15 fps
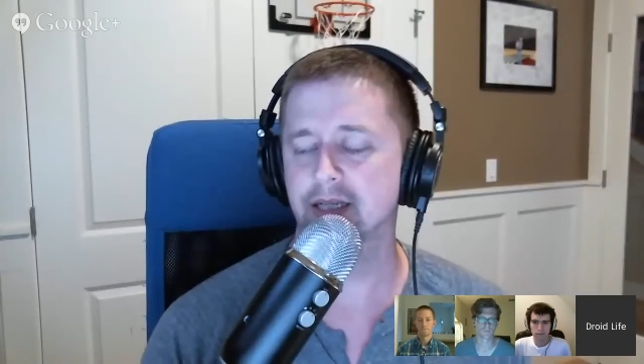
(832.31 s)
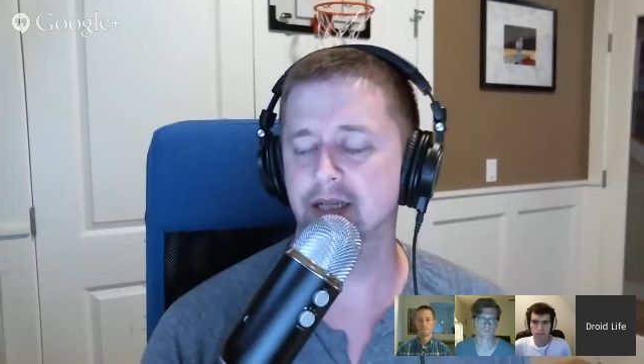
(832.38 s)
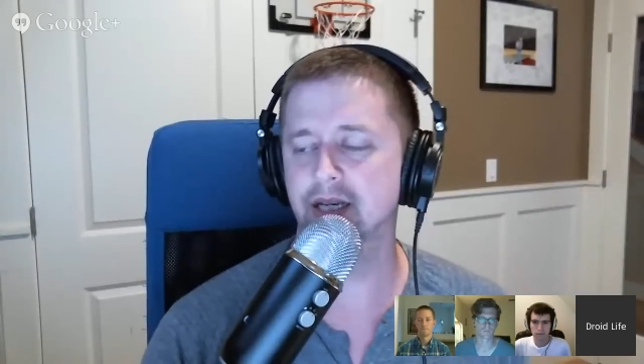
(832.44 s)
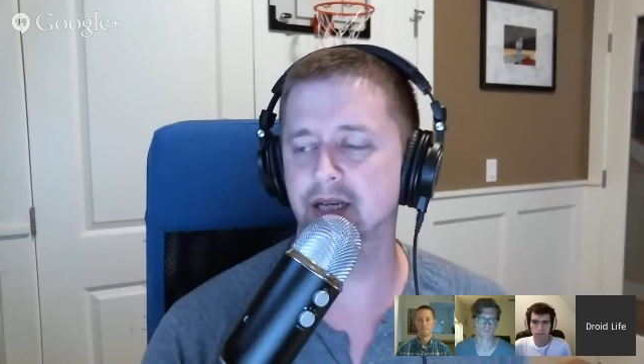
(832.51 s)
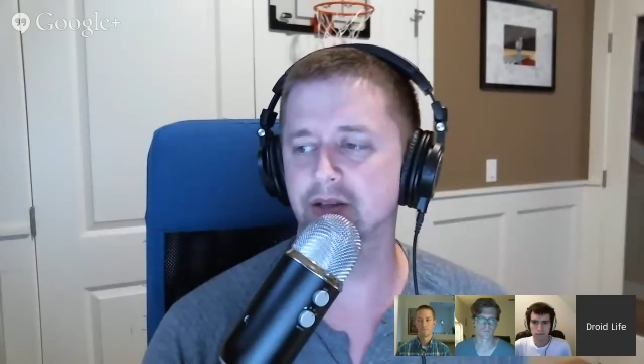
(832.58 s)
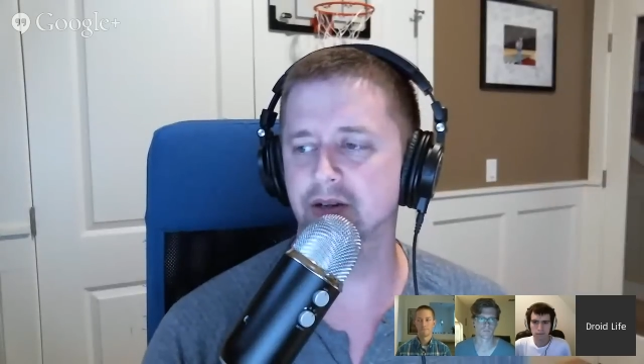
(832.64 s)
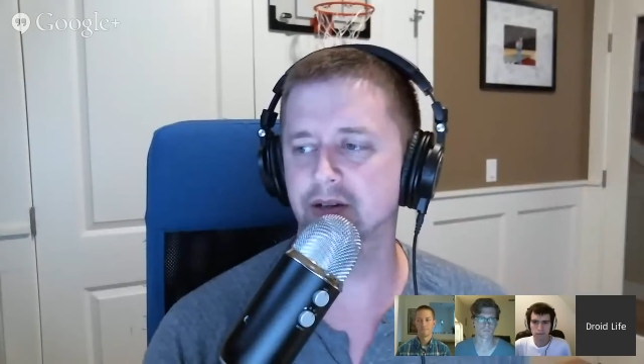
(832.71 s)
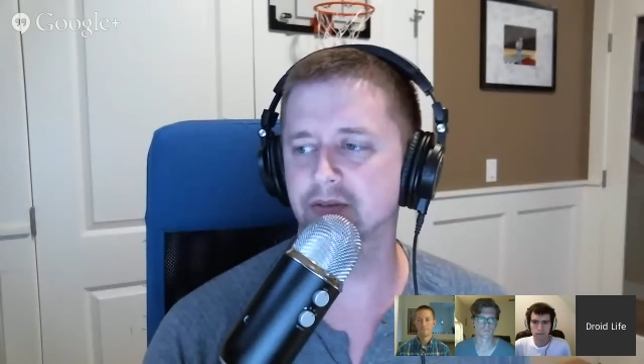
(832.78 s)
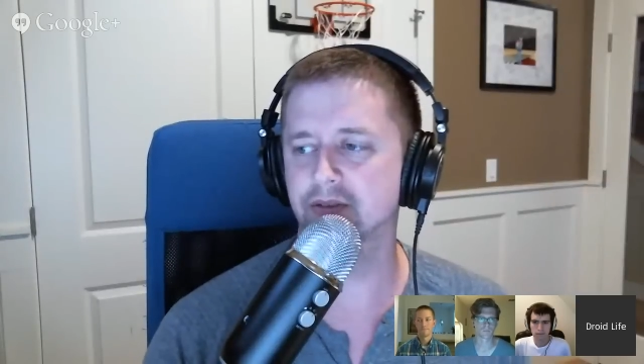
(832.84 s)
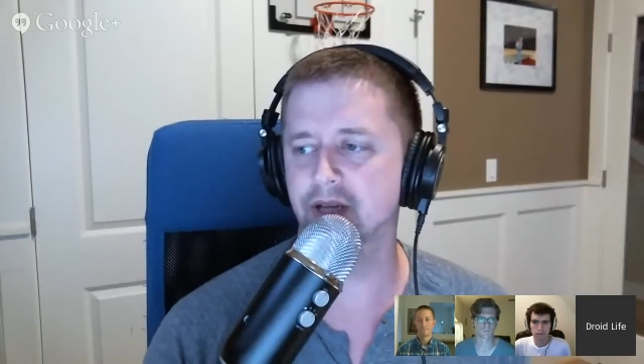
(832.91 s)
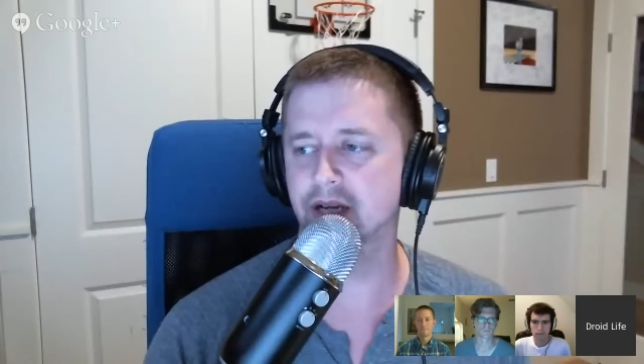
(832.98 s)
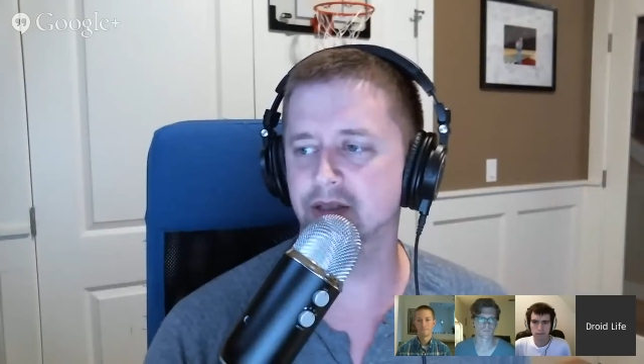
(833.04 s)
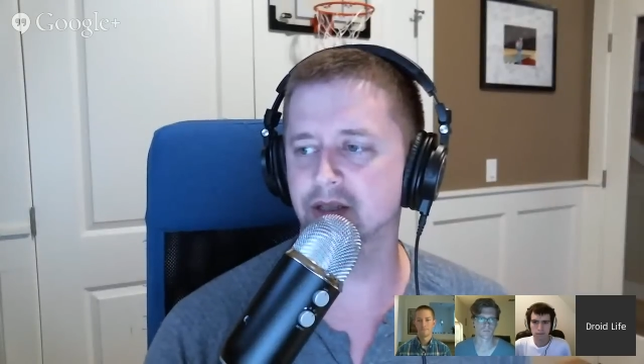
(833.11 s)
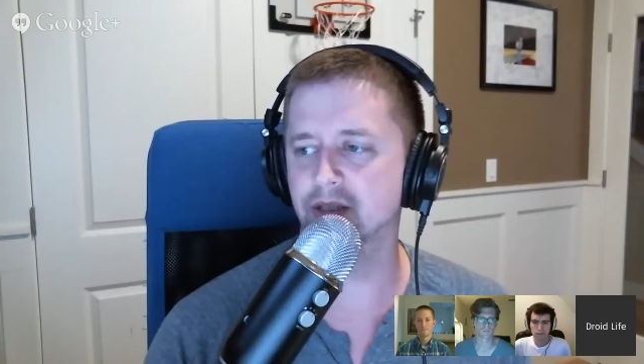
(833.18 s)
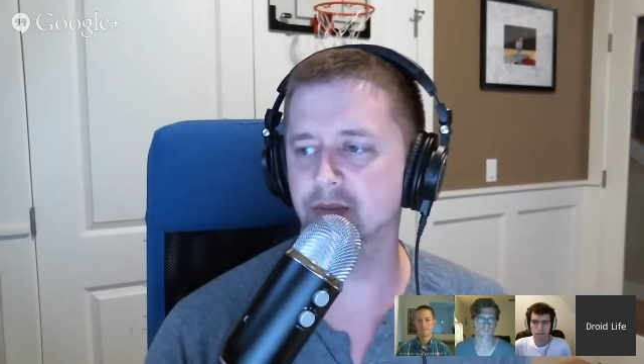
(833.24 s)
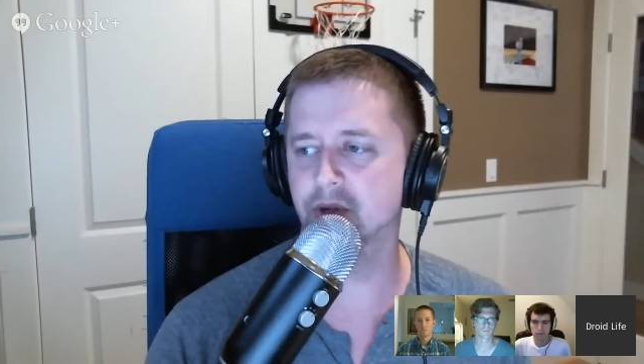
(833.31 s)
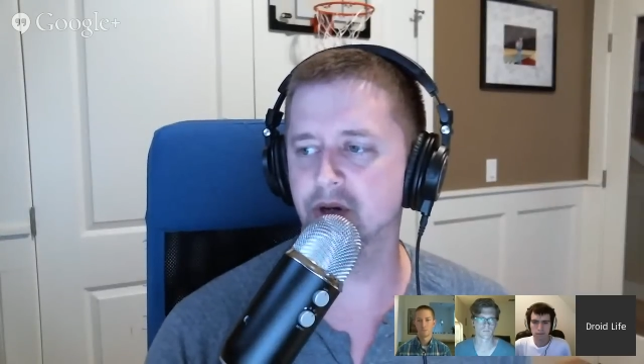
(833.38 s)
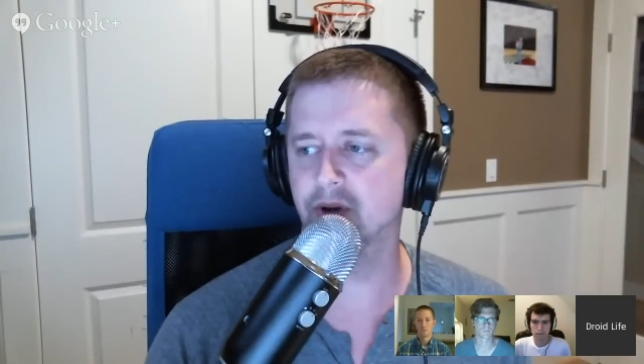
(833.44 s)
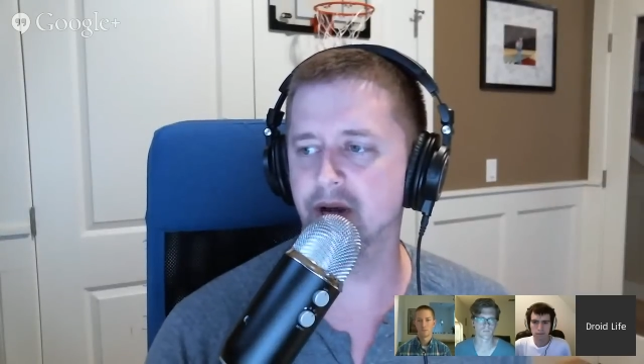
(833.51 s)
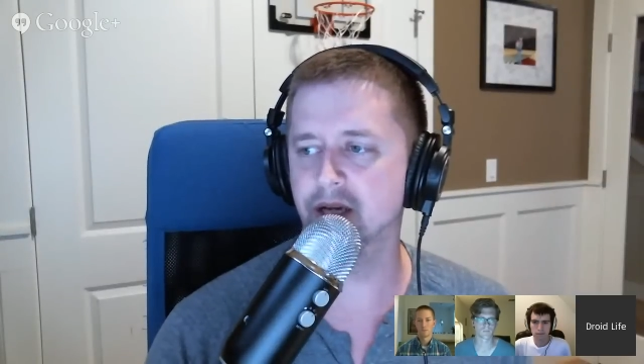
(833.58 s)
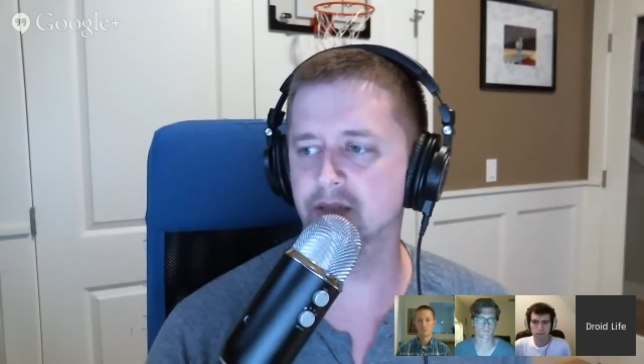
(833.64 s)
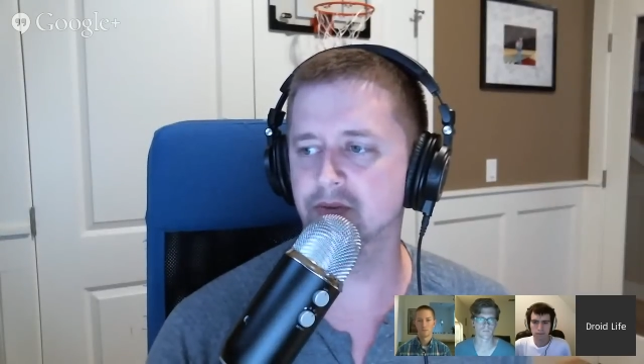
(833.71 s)
Any other thoughts on the
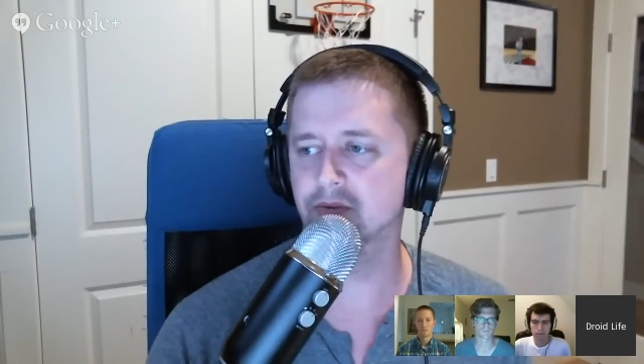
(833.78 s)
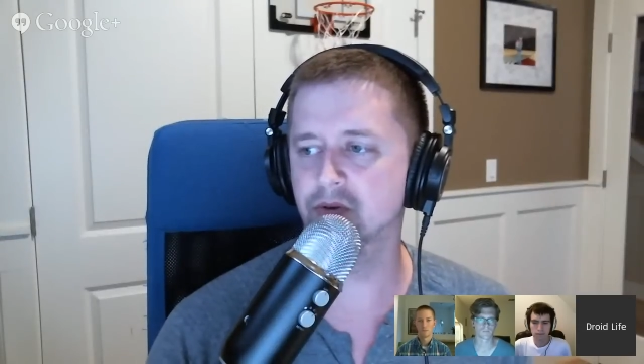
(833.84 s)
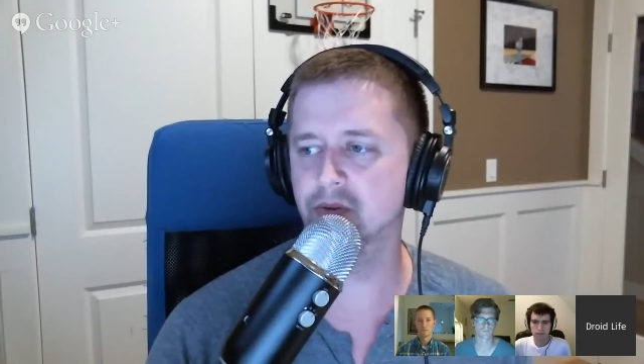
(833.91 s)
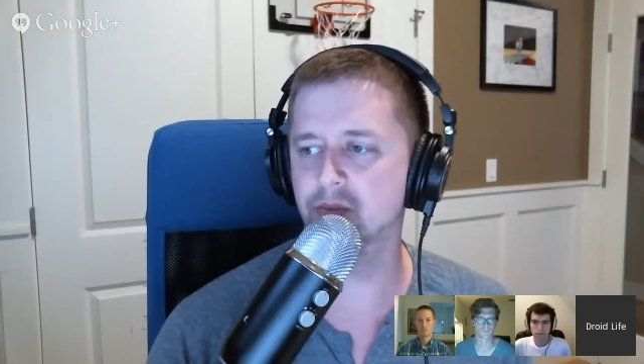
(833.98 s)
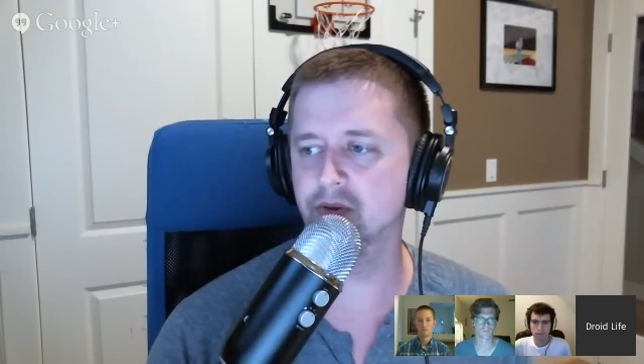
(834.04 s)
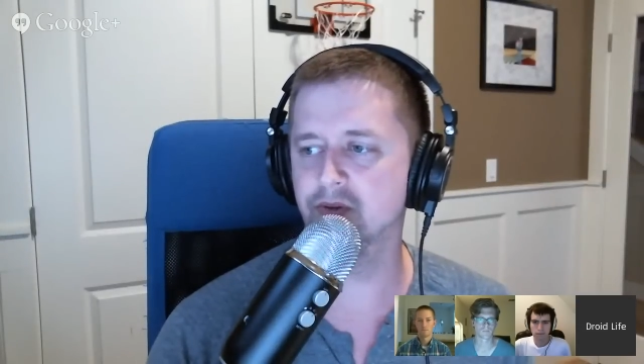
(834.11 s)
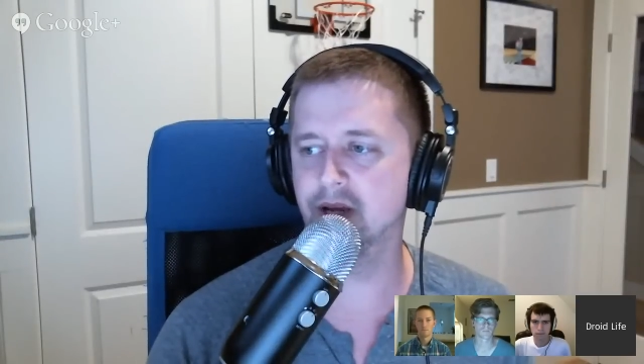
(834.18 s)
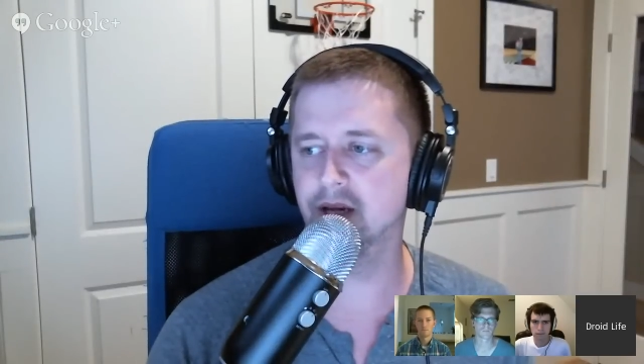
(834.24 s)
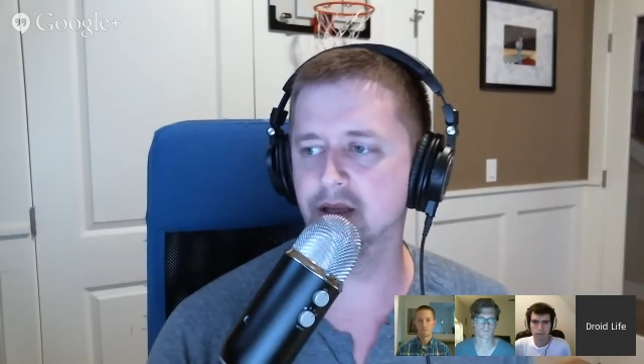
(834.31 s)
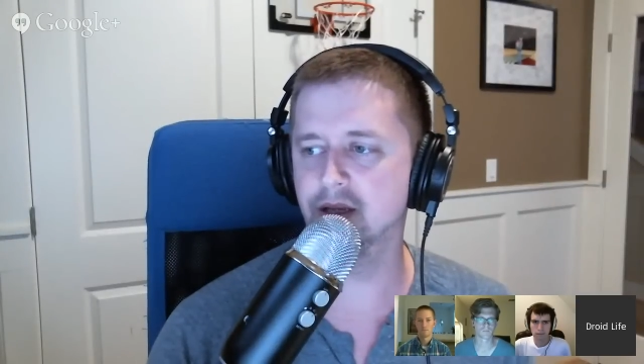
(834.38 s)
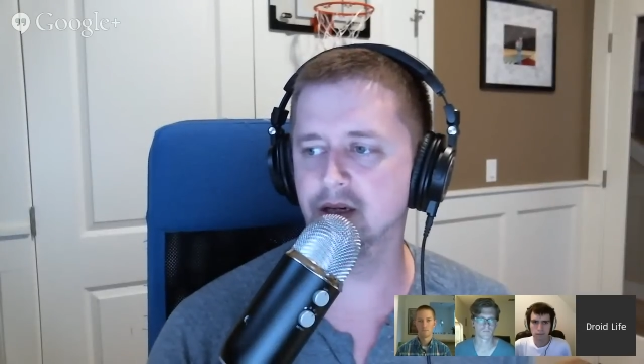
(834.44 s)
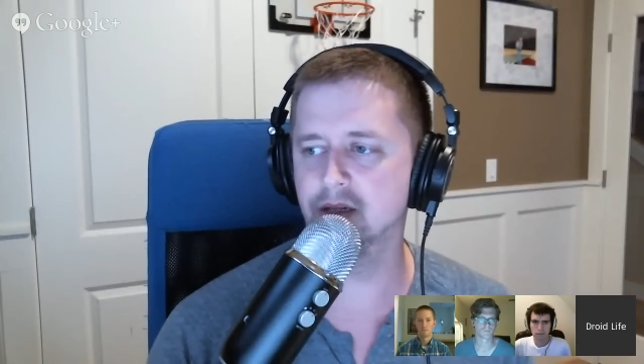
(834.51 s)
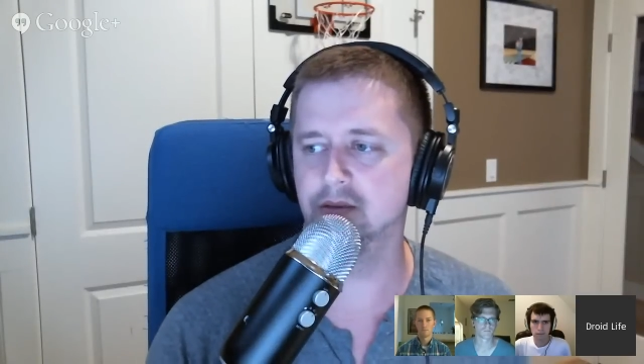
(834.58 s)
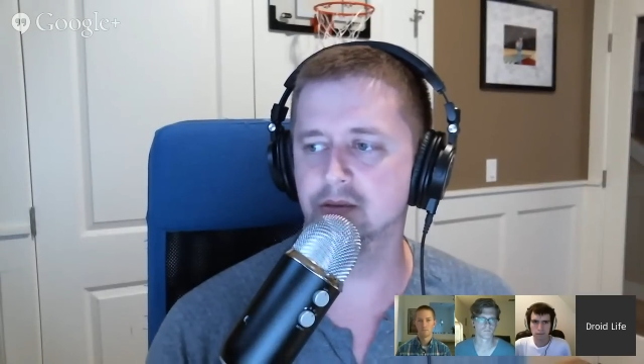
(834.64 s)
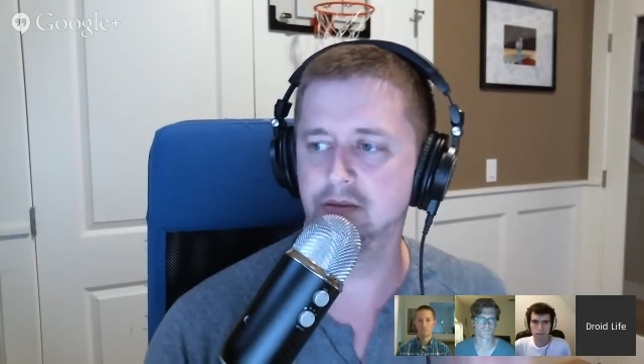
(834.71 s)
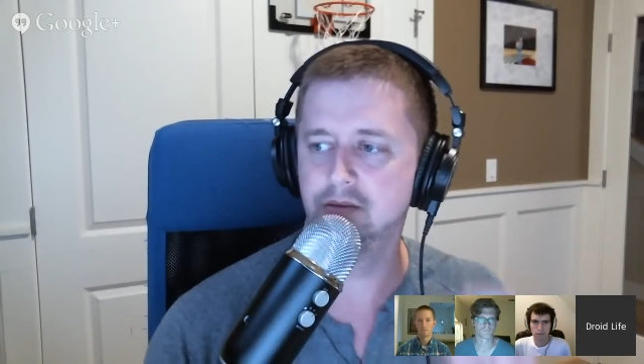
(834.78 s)
Moto X before we move out of there?